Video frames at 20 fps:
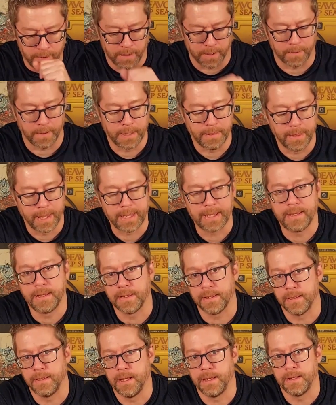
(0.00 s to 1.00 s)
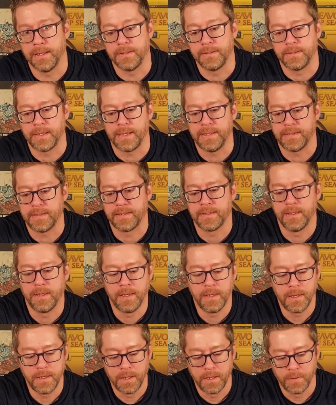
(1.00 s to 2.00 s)
I like dice
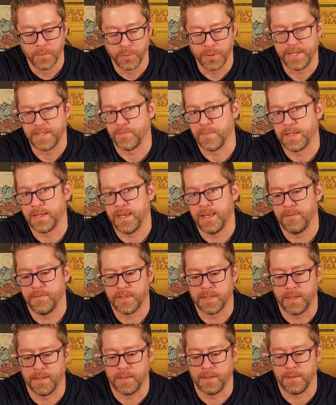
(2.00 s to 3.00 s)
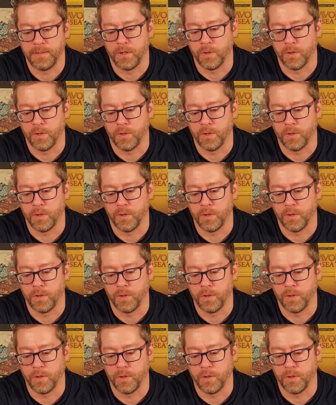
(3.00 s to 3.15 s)
placement games. I